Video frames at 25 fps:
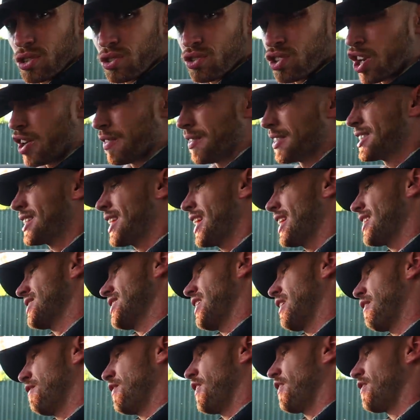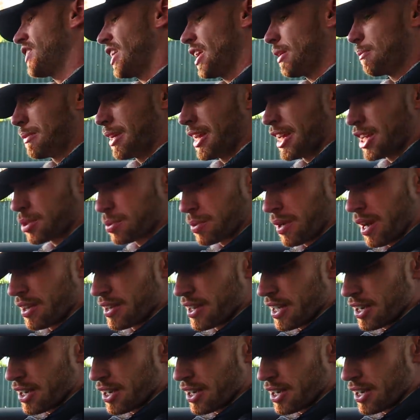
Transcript: control, it takes like 15 minutes, where right?